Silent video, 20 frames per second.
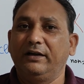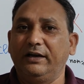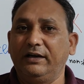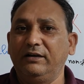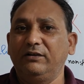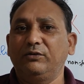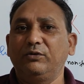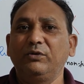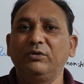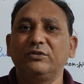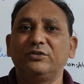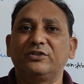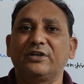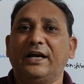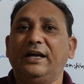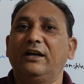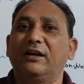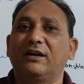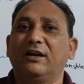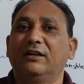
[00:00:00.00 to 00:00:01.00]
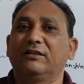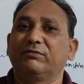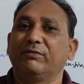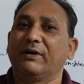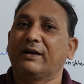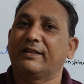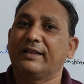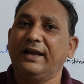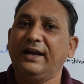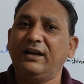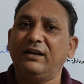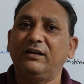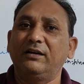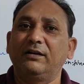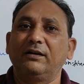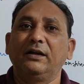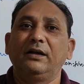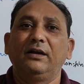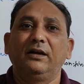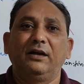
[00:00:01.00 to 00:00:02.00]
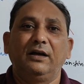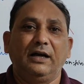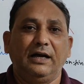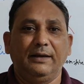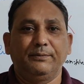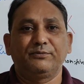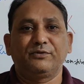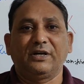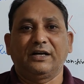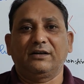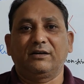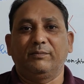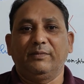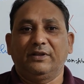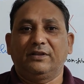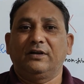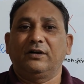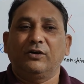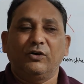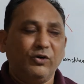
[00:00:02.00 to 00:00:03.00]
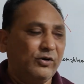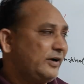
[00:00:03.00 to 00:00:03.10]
into child class for that abstract method.